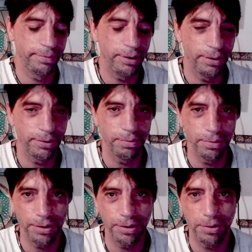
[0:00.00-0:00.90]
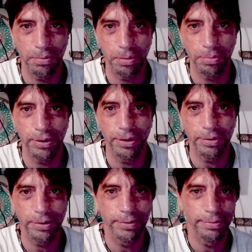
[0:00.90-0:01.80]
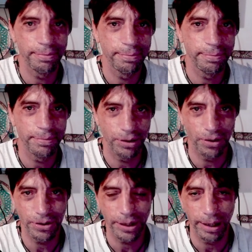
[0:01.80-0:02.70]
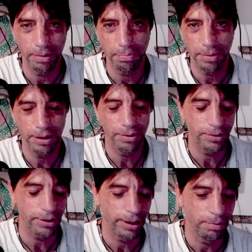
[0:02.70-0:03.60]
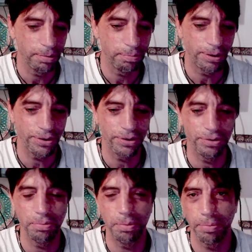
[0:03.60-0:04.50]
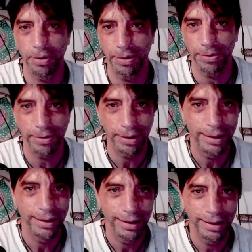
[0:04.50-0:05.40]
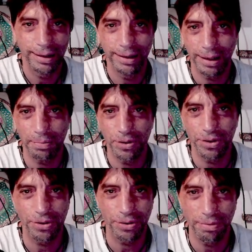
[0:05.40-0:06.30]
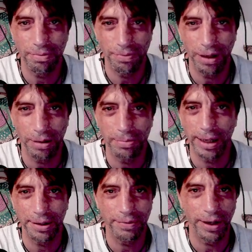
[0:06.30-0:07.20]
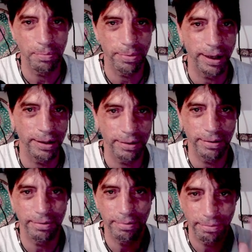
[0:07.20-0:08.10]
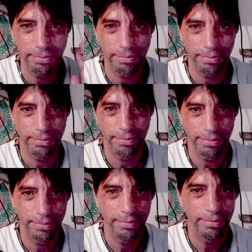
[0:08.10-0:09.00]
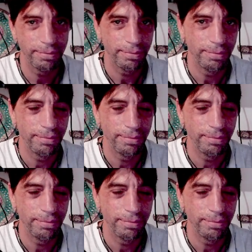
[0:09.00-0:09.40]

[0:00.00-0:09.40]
it doesn't worth it to be boiled it doesn't help me, it doesn't help the person to be boiled. Let me just follow my divine path.